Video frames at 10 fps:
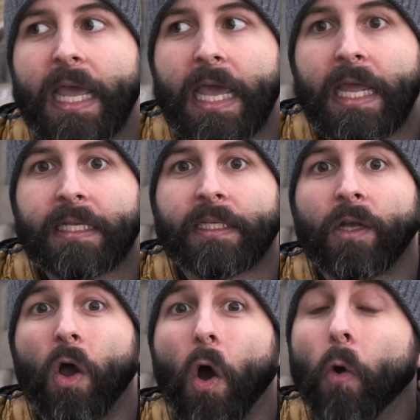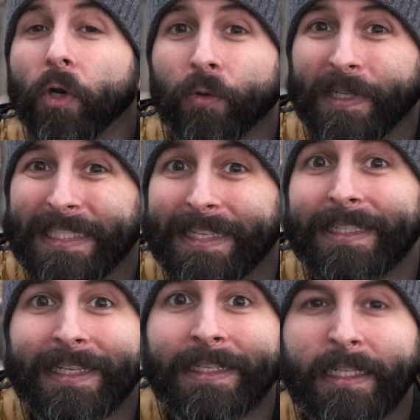it's odor
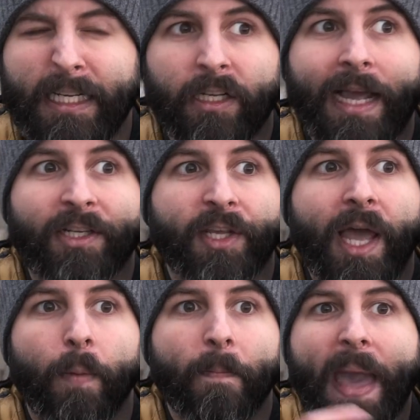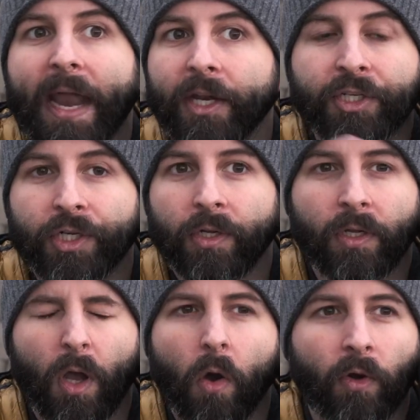resistant and it'll actually help manage
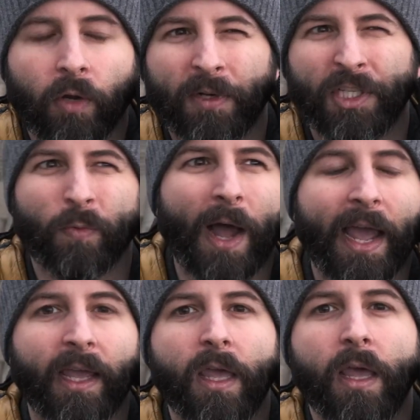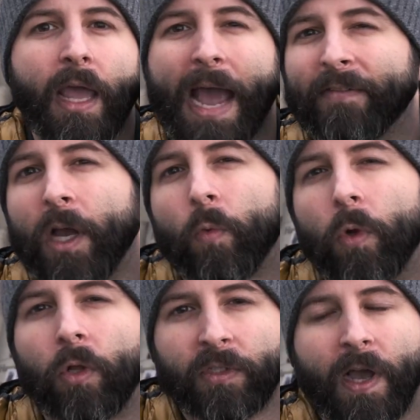odor, which is why Havelock
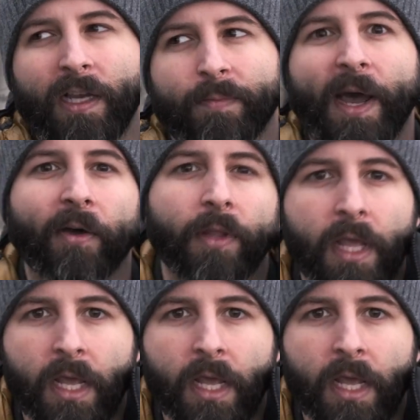Wool talks about